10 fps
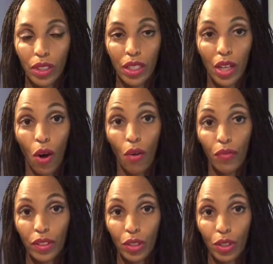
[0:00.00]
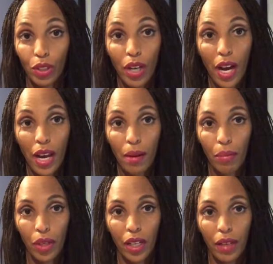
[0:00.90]
in the office are great,
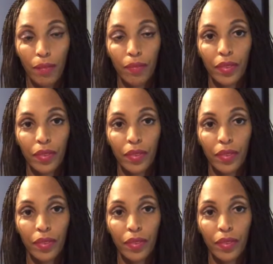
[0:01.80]
but